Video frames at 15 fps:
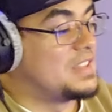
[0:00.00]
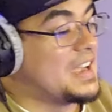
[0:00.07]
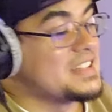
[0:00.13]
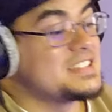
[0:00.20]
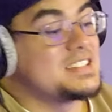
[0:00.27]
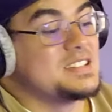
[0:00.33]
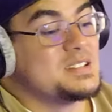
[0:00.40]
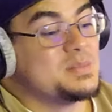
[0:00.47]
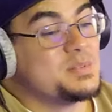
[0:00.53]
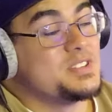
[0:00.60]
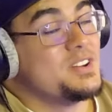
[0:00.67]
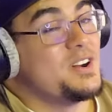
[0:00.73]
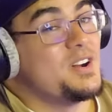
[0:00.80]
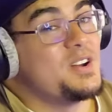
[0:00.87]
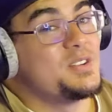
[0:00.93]
That's going to
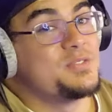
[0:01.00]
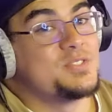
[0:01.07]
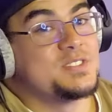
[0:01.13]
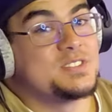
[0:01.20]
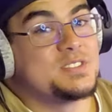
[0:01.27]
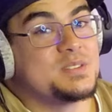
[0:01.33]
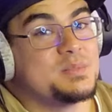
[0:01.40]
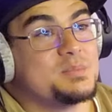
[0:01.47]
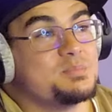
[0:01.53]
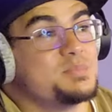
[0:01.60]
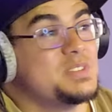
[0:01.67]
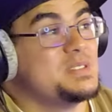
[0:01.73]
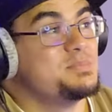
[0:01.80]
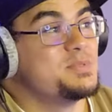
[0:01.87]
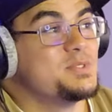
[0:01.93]
be hard for some
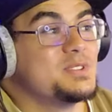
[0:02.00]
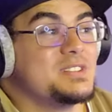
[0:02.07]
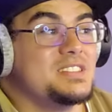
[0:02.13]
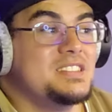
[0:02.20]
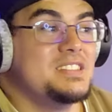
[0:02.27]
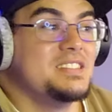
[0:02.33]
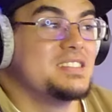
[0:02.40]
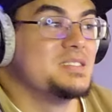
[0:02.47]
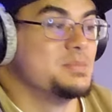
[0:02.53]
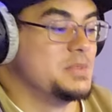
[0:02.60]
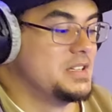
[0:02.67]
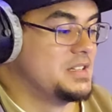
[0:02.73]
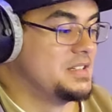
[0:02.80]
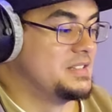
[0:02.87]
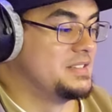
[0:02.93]
people to hear,
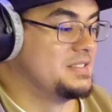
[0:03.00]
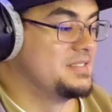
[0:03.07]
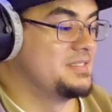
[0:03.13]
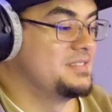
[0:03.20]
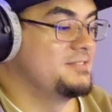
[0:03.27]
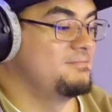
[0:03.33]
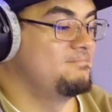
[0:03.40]
man.